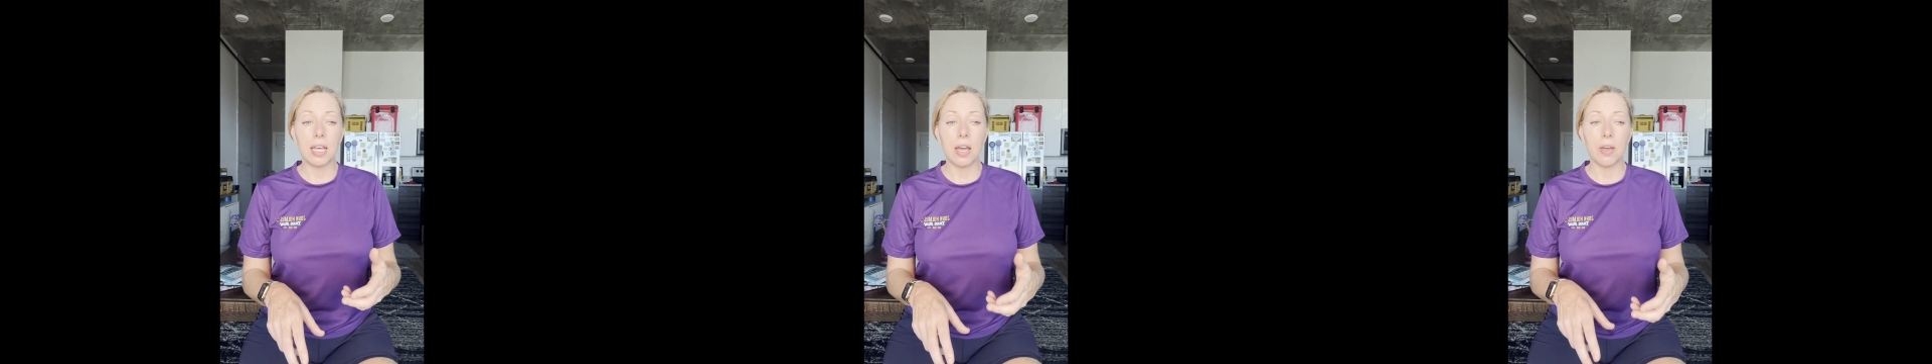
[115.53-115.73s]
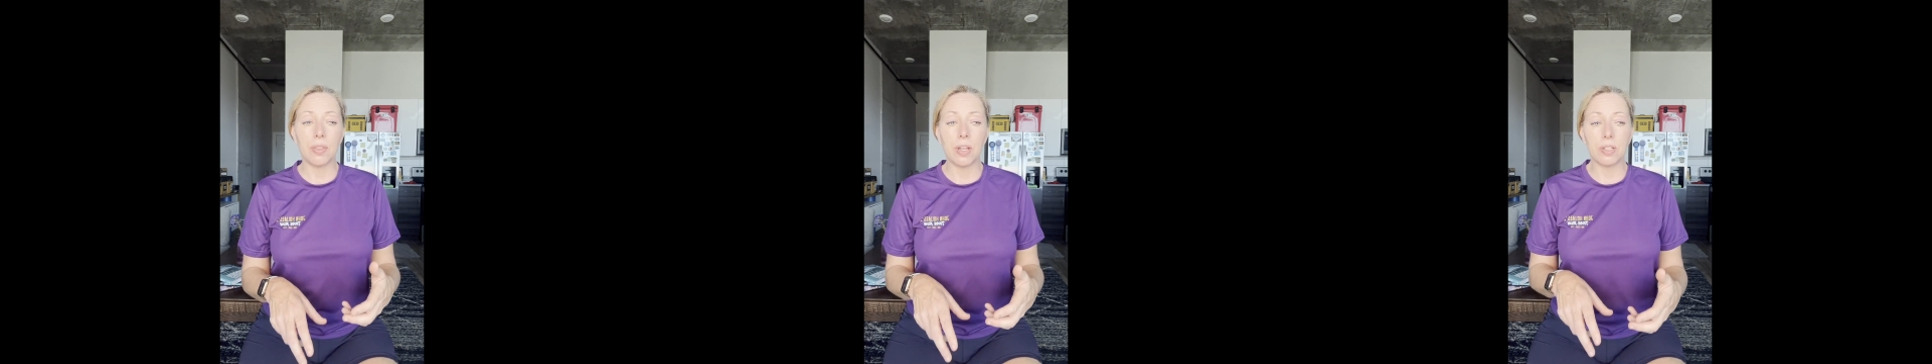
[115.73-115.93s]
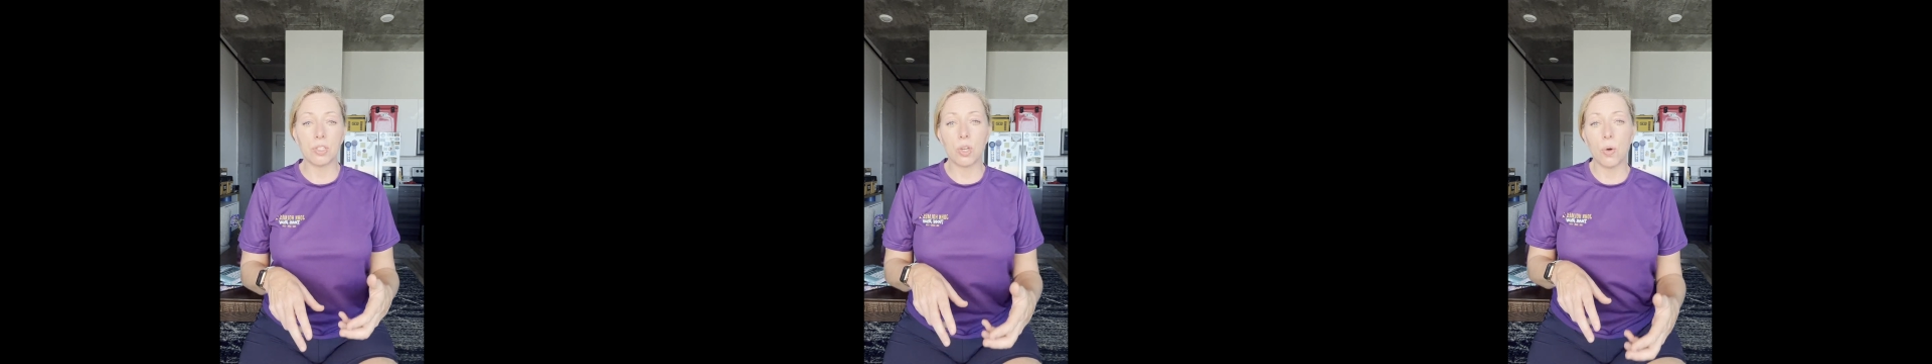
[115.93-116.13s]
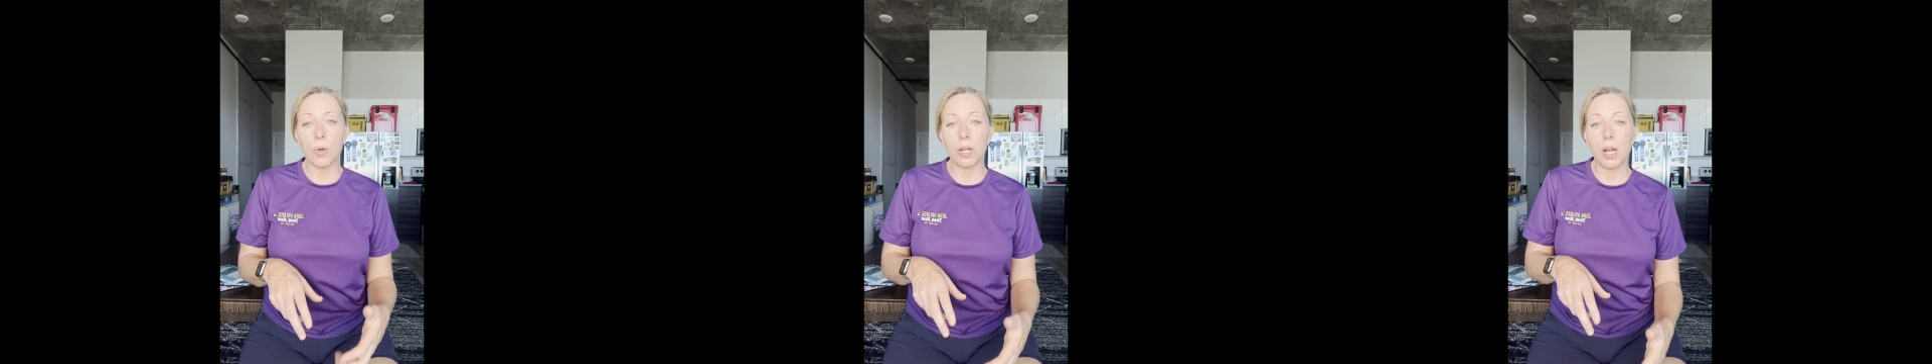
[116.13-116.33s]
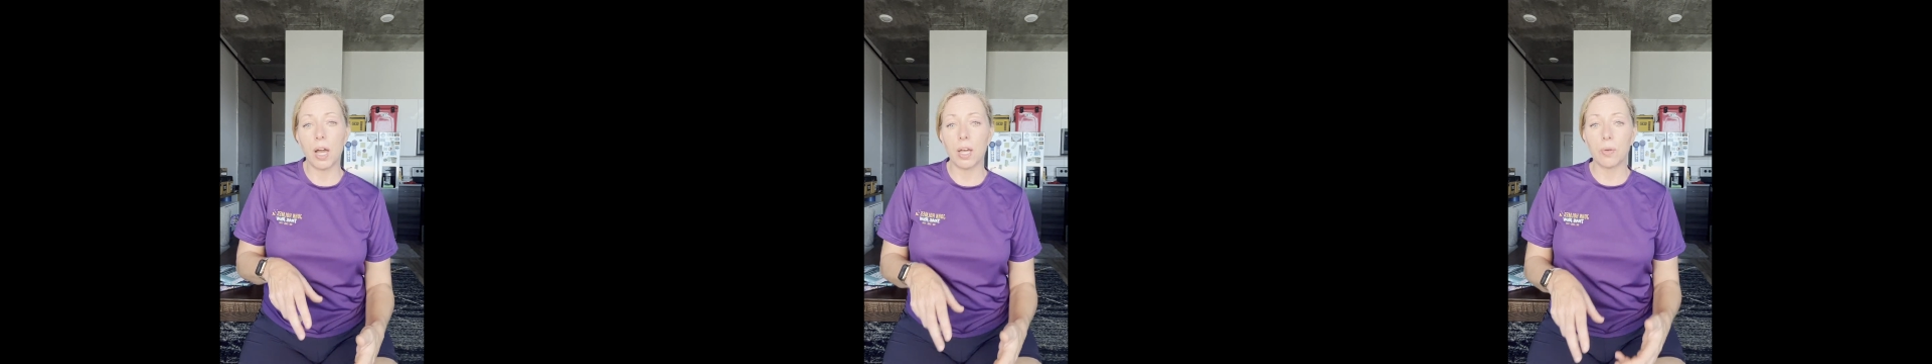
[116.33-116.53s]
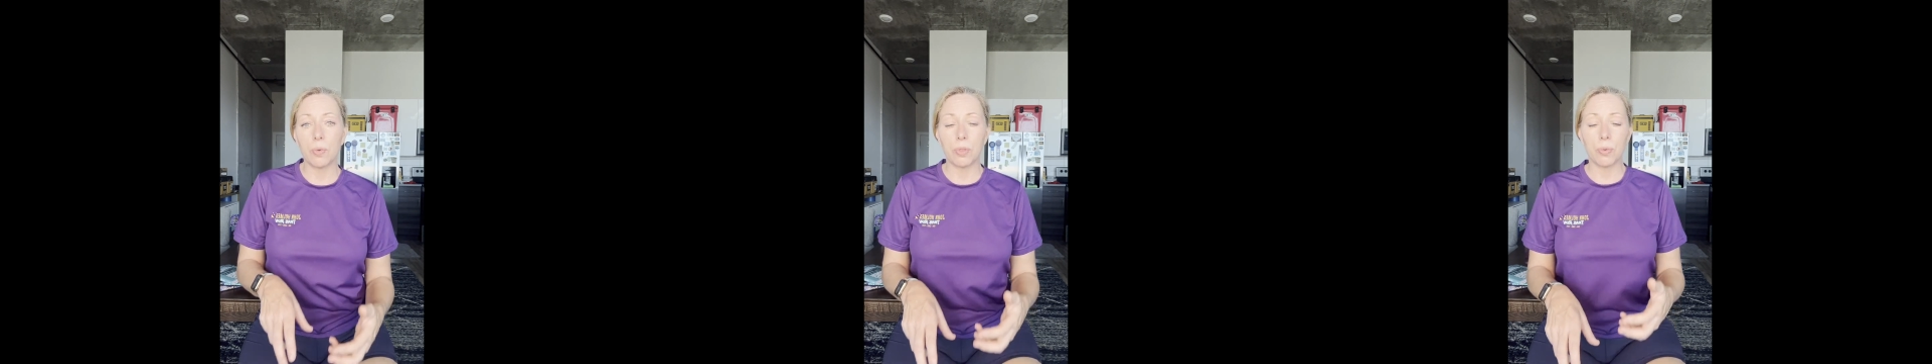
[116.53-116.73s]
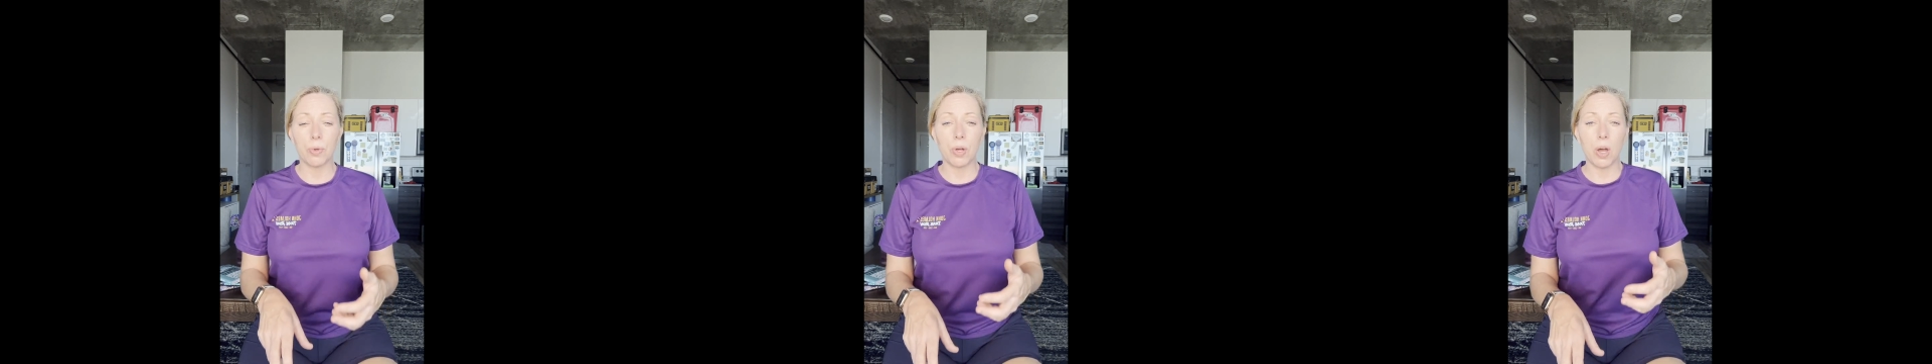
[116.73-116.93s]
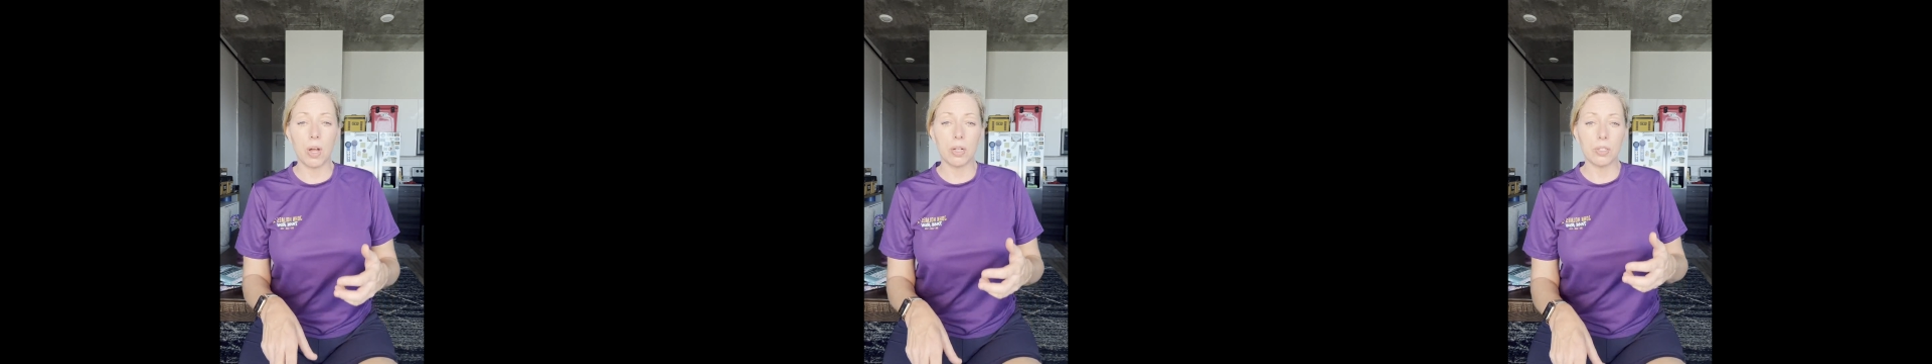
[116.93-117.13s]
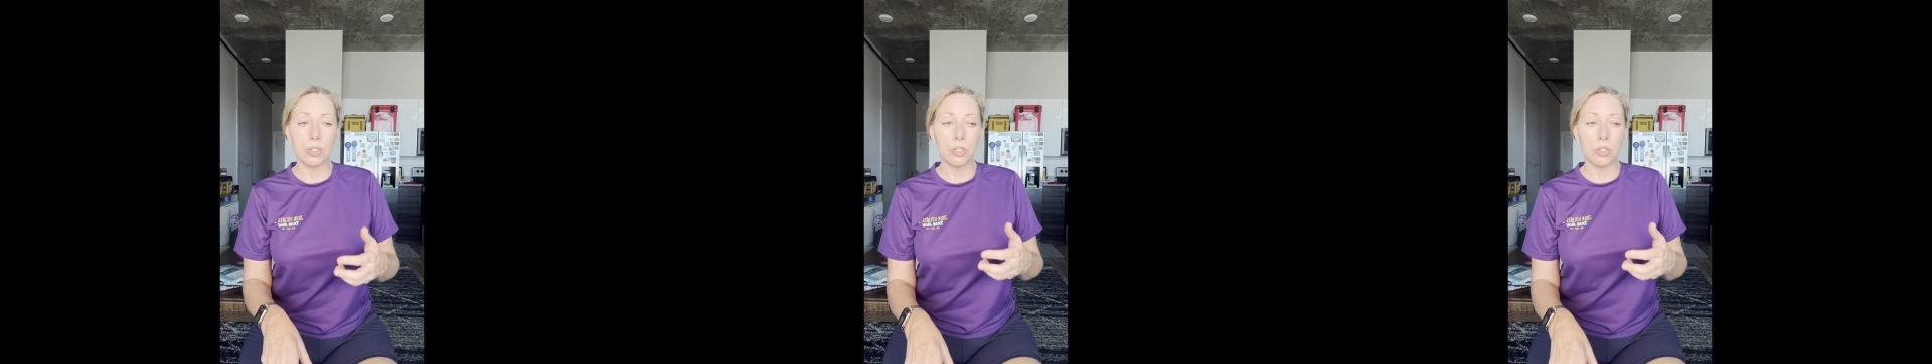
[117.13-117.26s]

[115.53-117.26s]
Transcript: that's going on with regard